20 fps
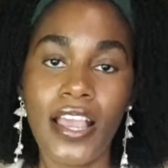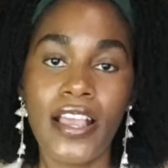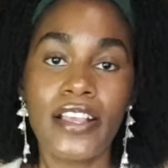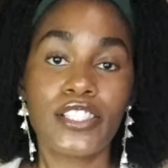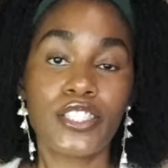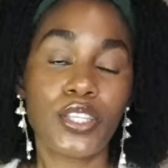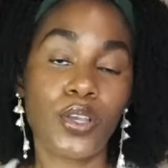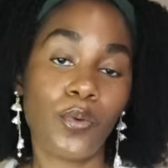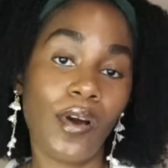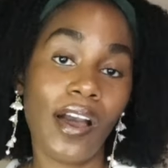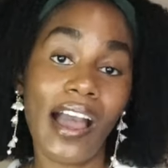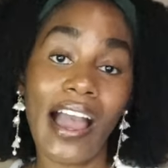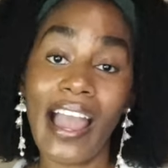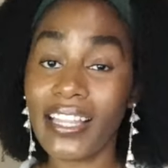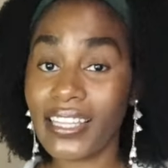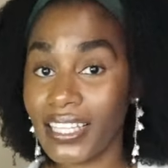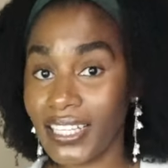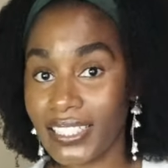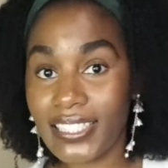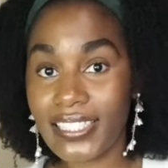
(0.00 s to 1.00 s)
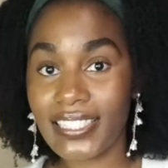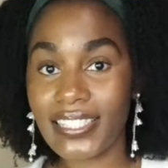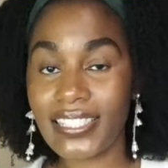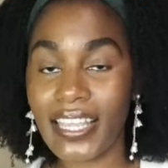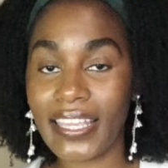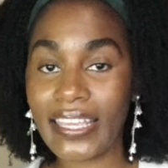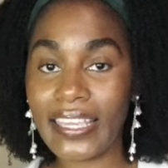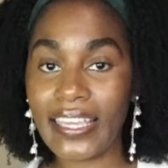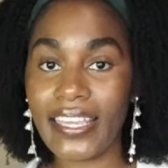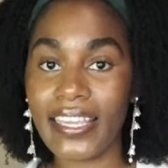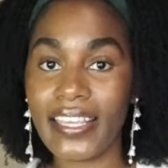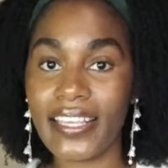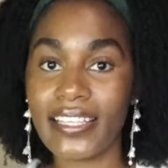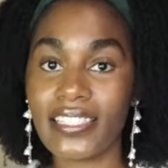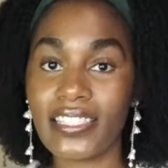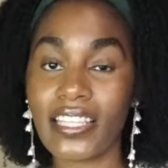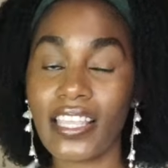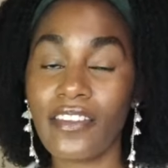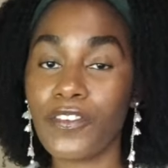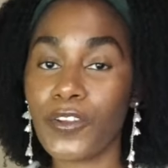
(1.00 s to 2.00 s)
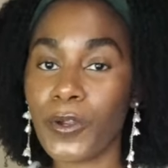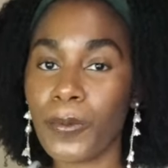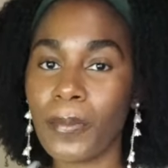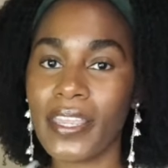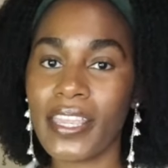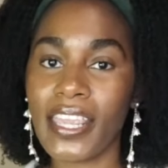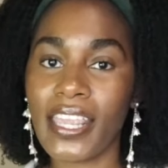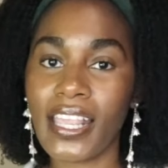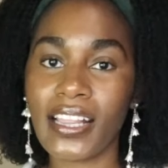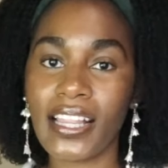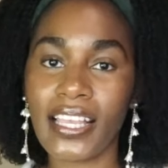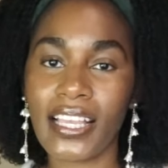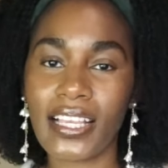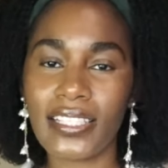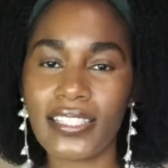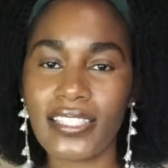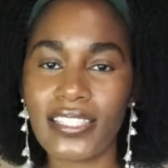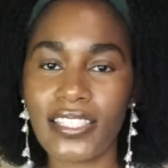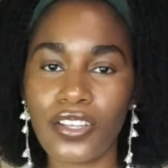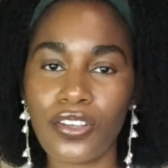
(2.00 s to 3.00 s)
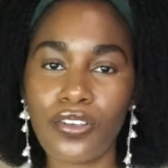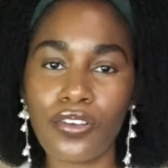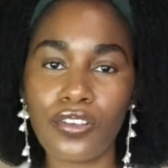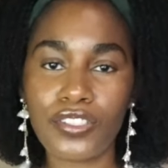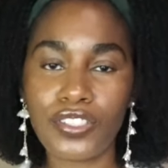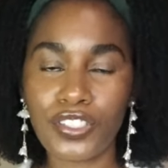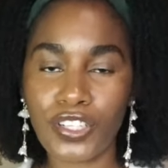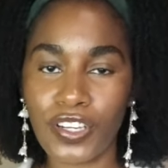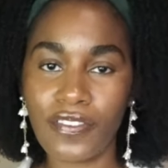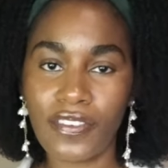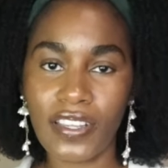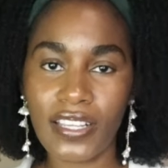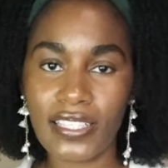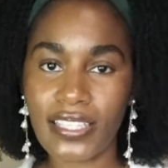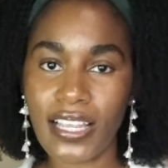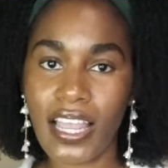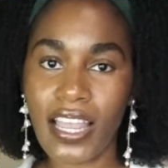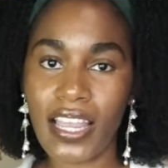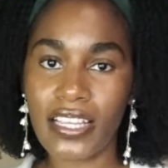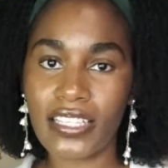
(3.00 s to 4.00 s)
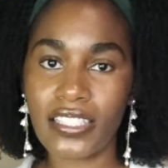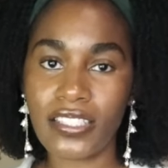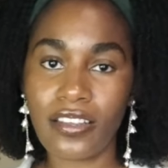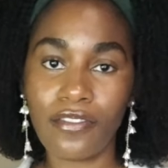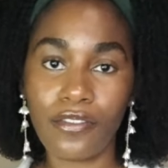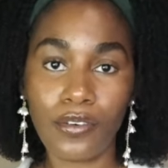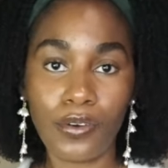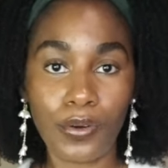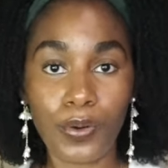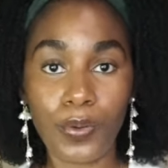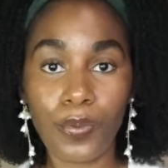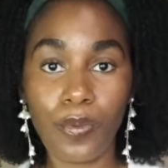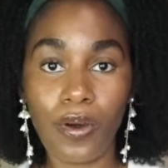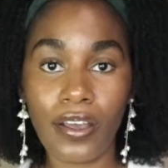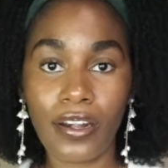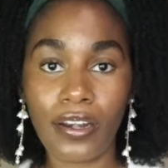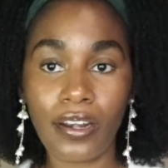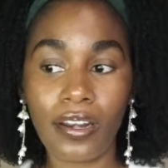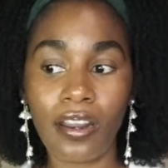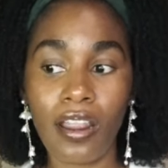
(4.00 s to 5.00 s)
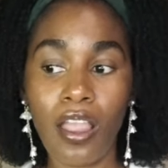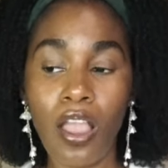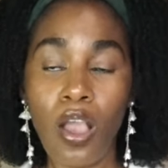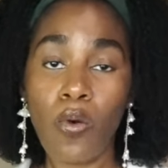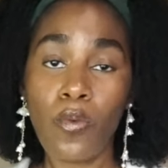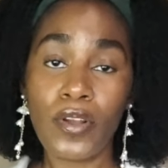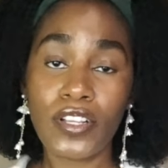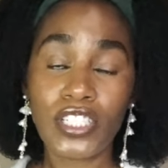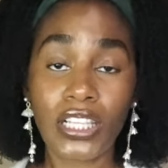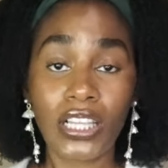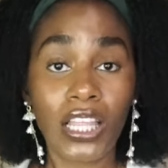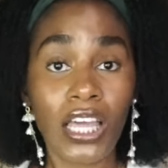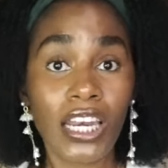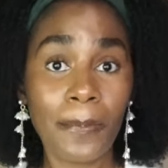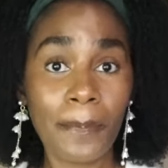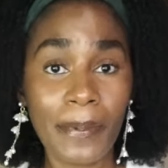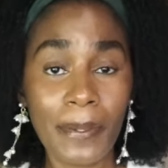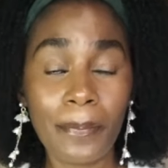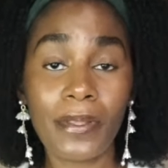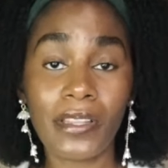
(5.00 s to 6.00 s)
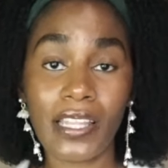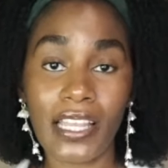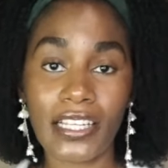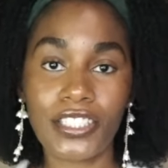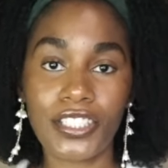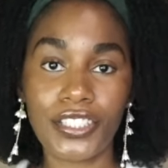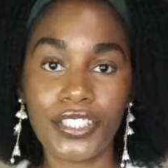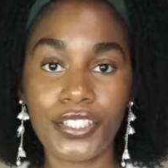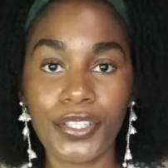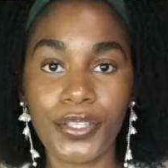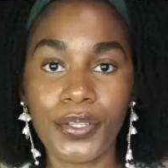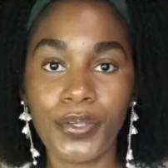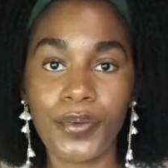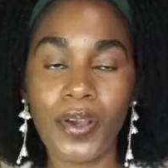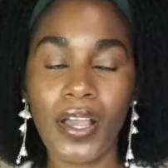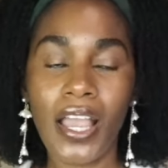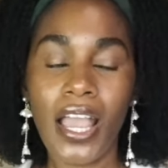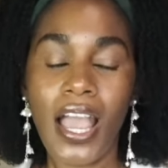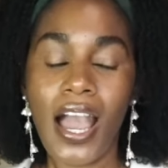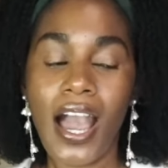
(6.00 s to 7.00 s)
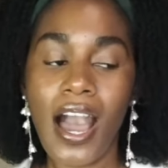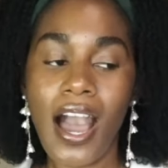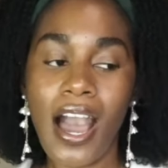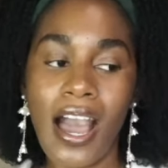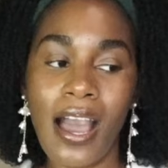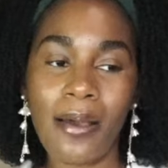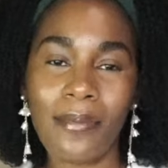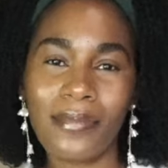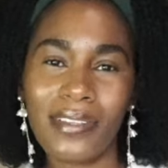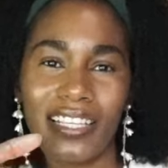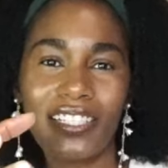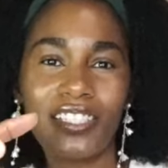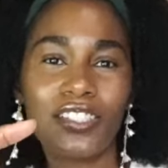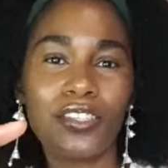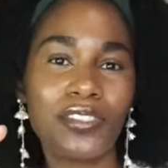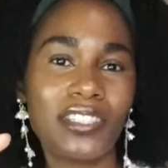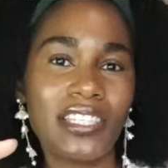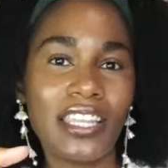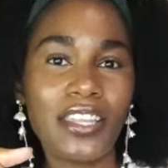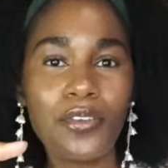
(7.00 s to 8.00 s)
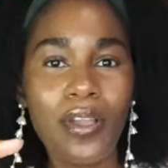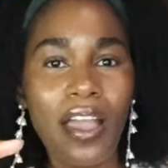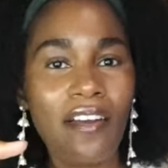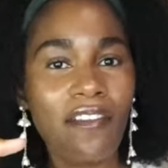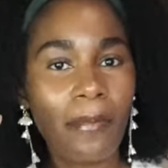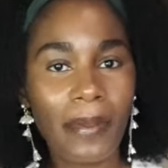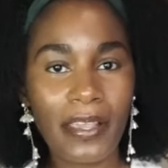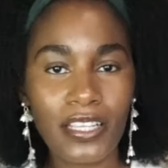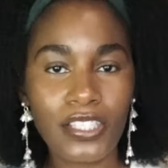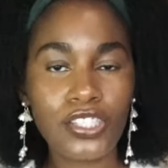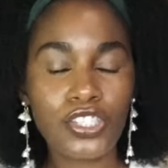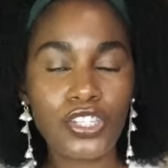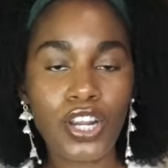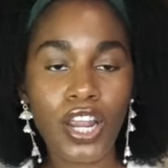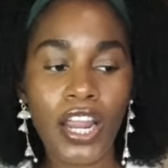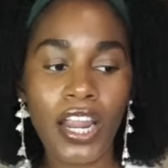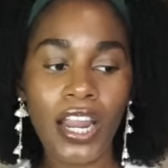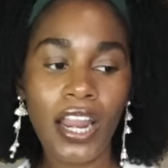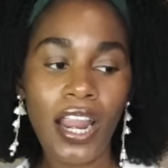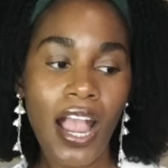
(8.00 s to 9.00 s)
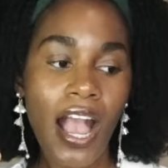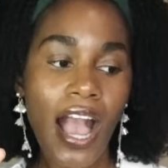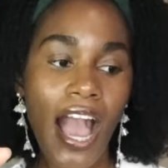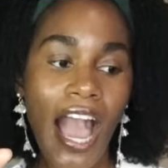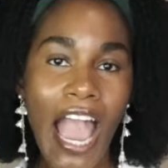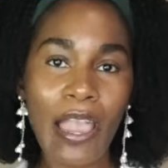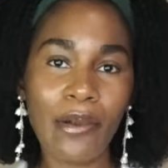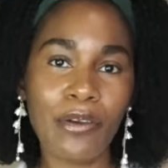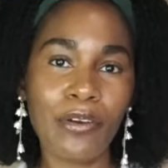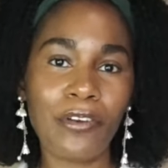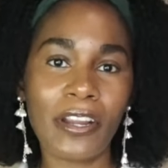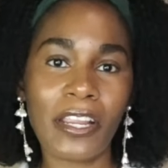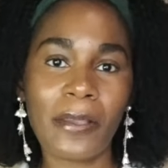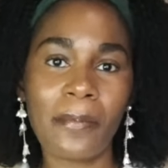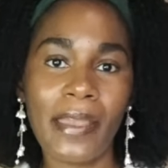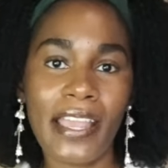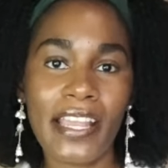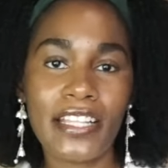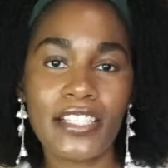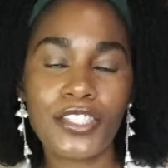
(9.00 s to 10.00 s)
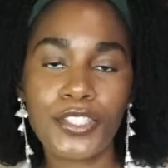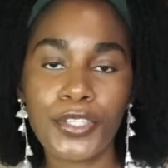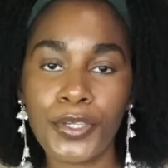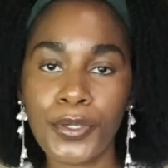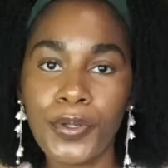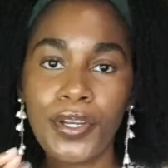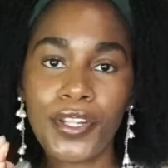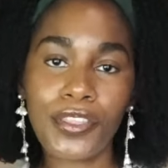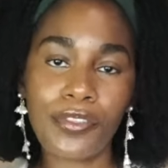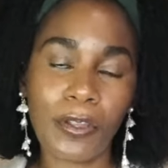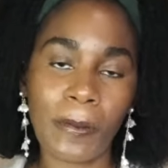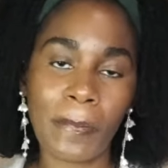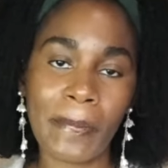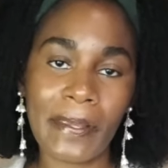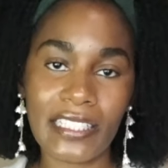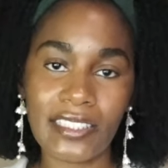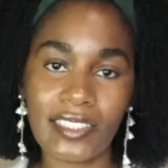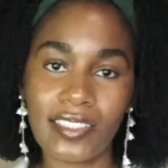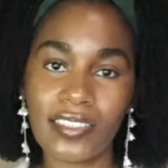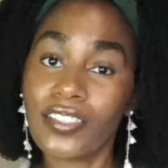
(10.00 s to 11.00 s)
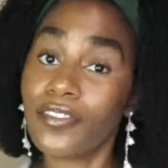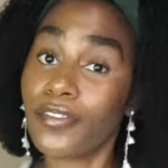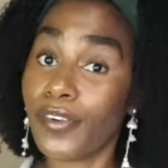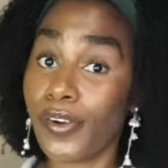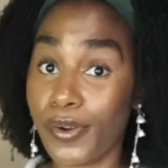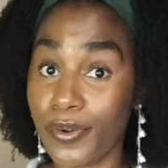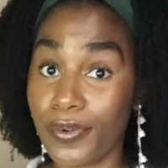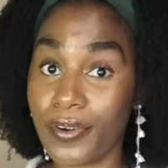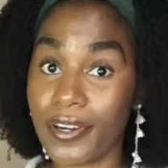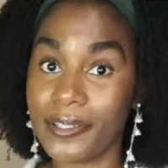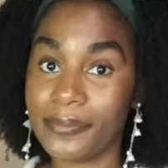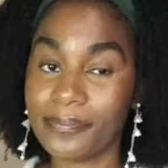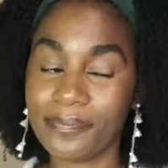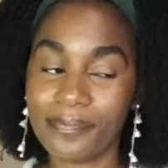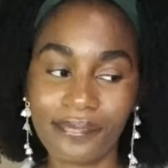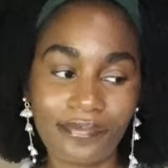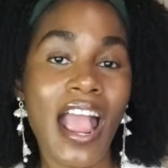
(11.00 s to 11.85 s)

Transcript: So what I like to say is, if you're making like a single serving size of okra water, which a lot of people like to do, um, like, so say you have a mason jar, I would recommend two to three pieces of okra.